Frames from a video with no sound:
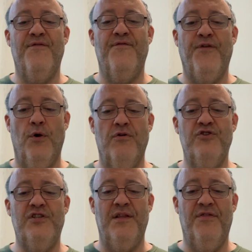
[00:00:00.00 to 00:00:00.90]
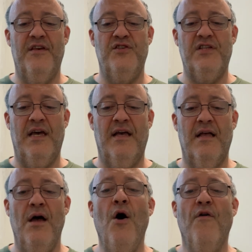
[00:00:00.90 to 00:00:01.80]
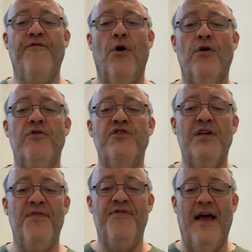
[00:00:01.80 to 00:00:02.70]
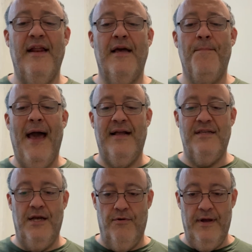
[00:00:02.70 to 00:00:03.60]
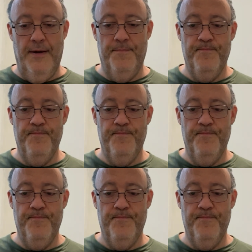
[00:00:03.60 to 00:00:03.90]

photosynthetic bacteria.